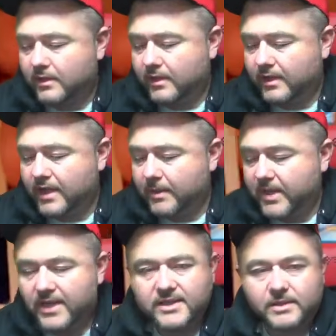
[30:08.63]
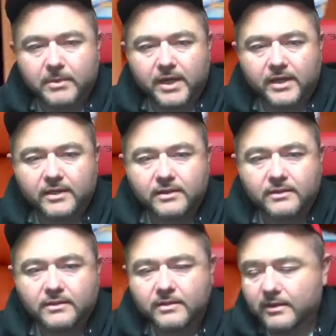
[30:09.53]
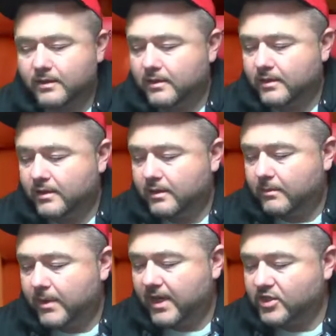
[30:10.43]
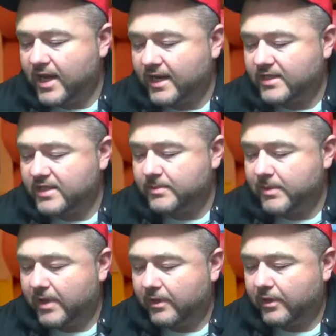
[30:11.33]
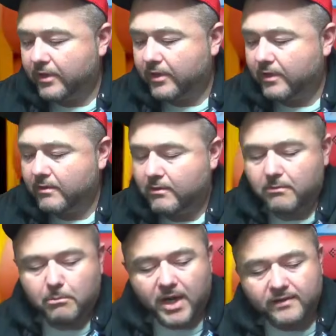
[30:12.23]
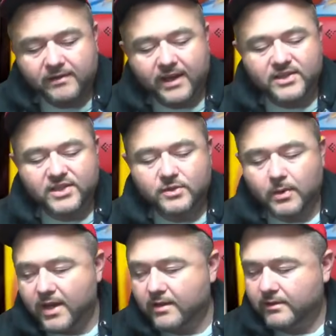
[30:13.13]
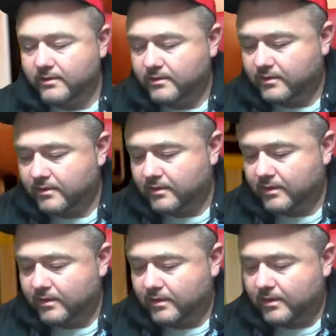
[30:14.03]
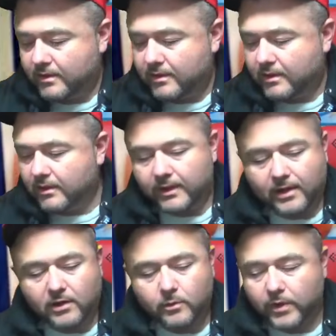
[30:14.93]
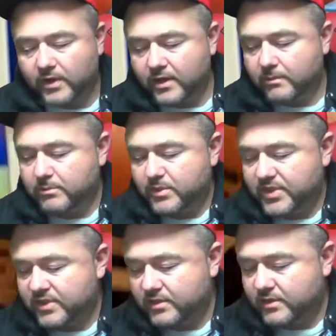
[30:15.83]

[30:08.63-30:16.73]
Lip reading: Can we hit somebody? We got Jackson Smith, Montez Sweat, Leonard Williams,